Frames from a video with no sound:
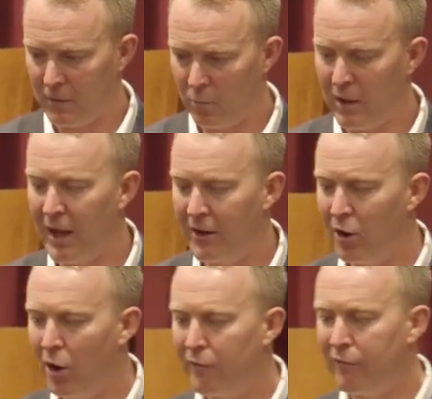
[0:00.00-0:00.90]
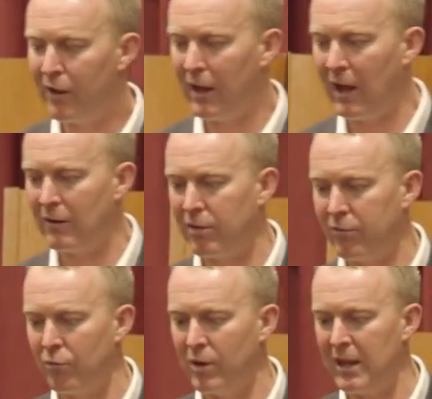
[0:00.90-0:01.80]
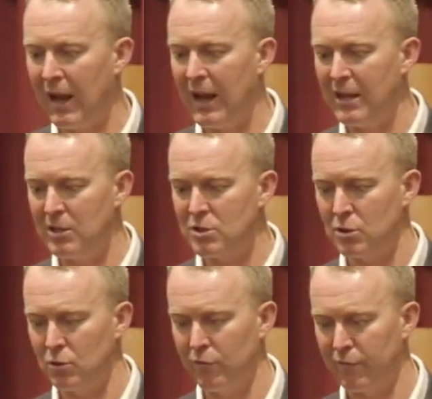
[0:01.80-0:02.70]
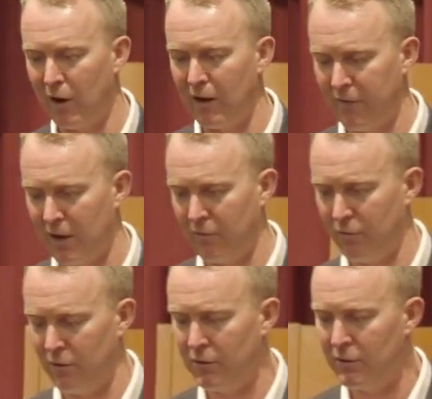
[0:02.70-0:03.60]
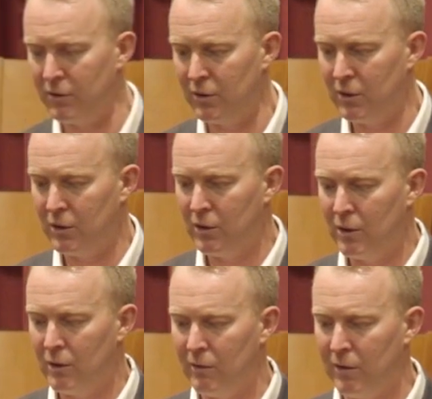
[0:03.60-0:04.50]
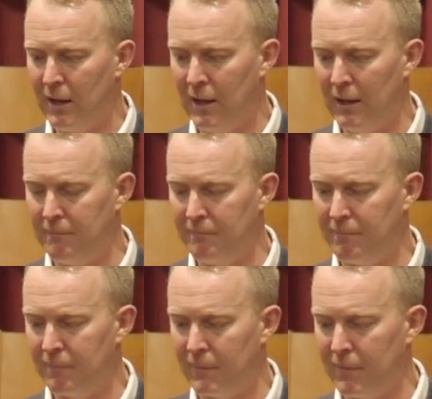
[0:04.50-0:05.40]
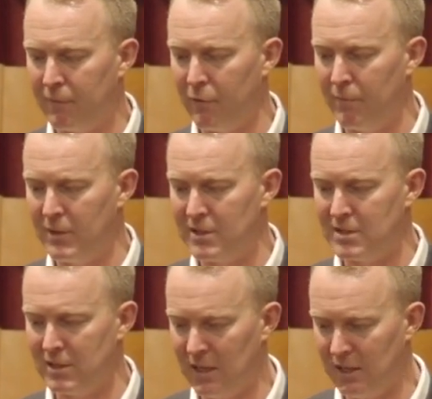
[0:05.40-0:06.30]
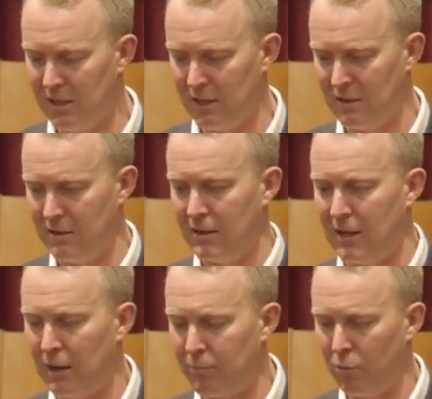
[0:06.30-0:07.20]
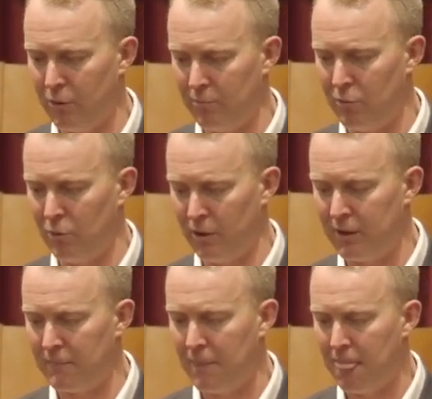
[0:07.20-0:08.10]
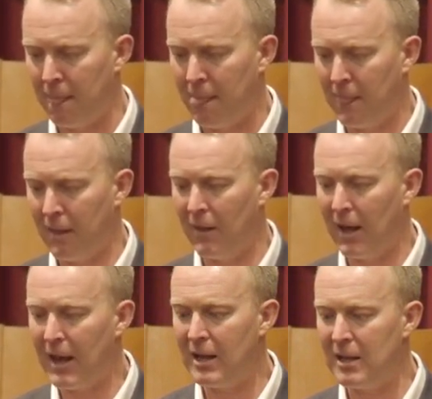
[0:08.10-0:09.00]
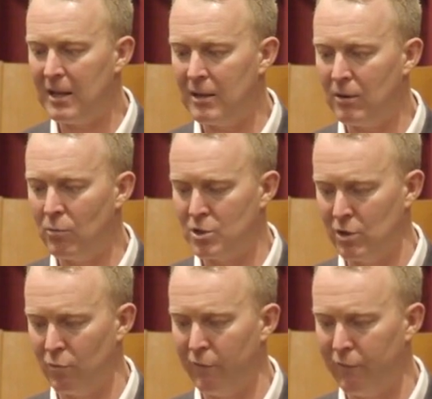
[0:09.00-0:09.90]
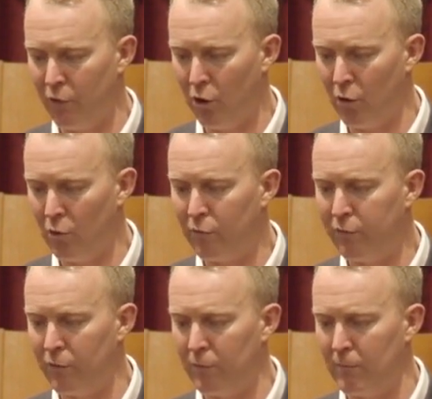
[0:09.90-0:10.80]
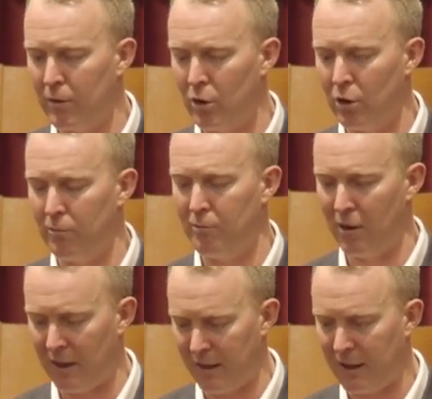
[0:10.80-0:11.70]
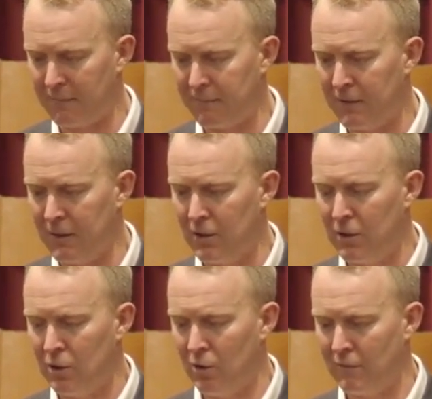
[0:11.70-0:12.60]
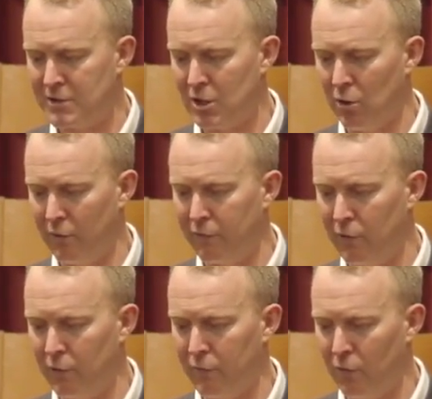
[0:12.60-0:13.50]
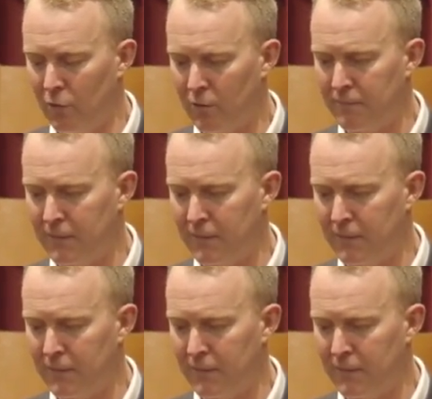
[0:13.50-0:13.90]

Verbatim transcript: We had an offer at 382,500 um, from this Indian couple that bought it. And the lady was a referral from her brother, who I've sold a few for.